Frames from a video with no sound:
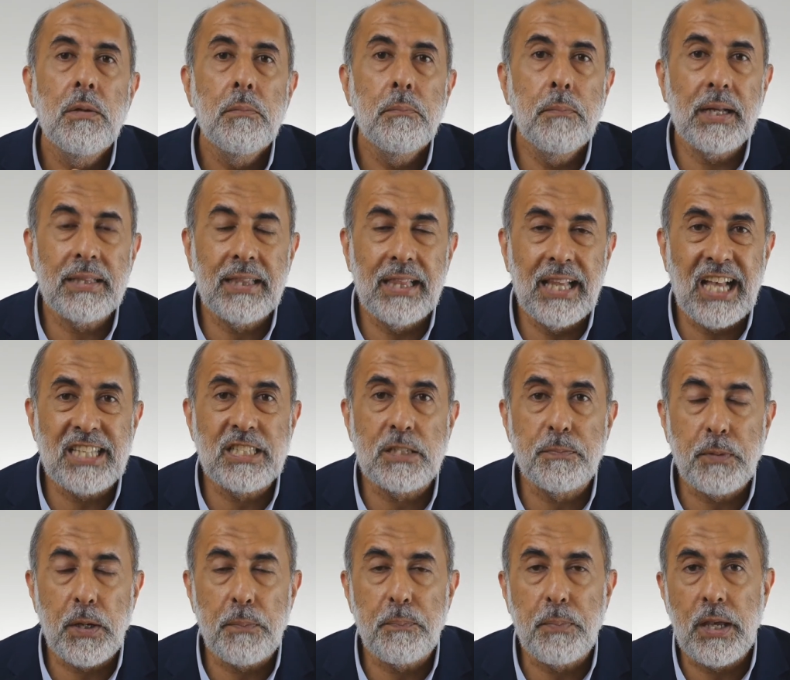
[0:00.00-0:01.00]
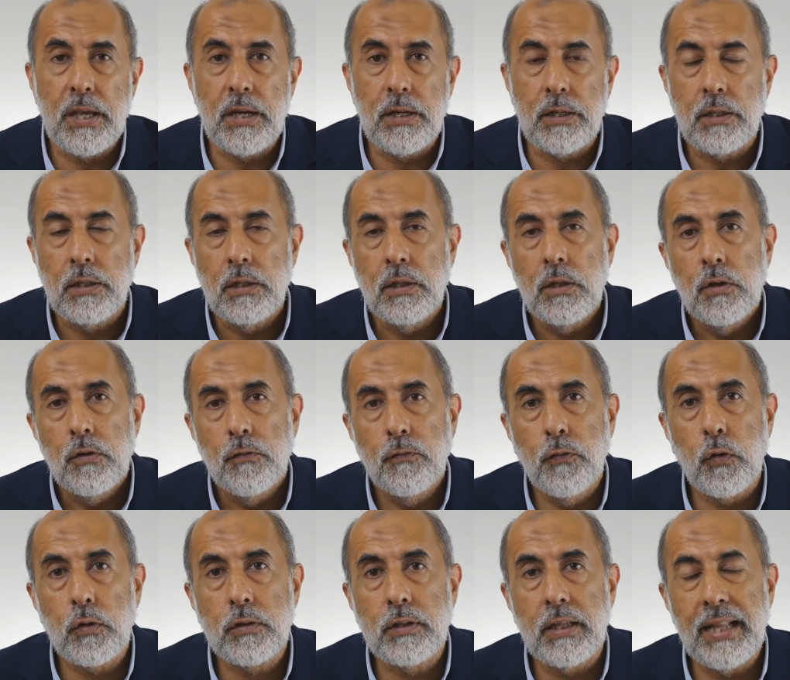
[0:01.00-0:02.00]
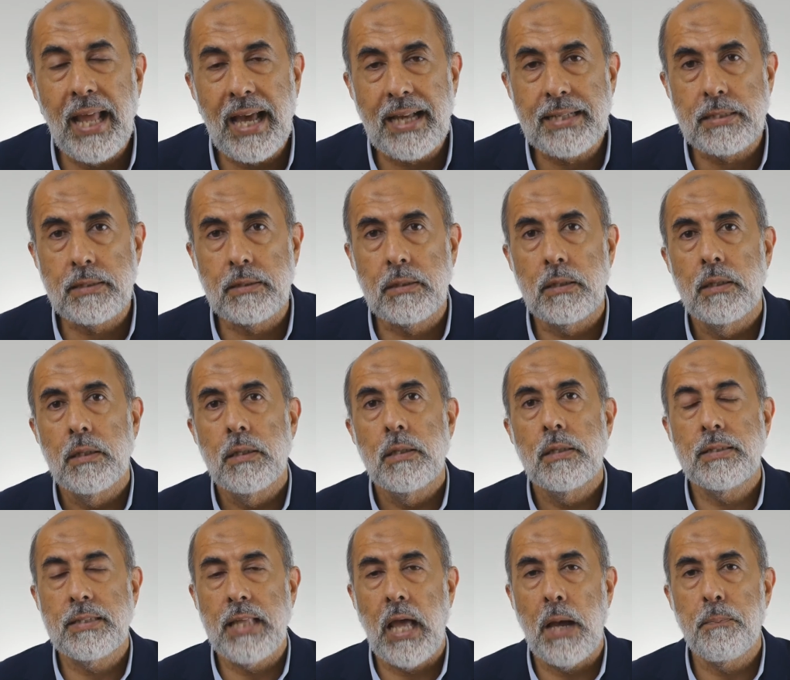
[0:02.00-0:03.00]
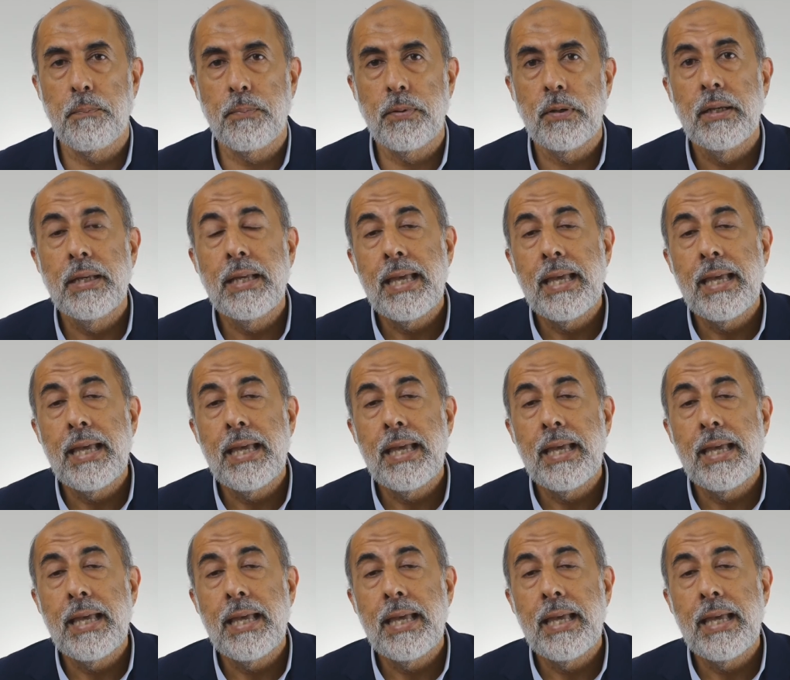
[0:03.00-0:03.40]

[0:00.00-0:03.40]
but let's prepare for the next step.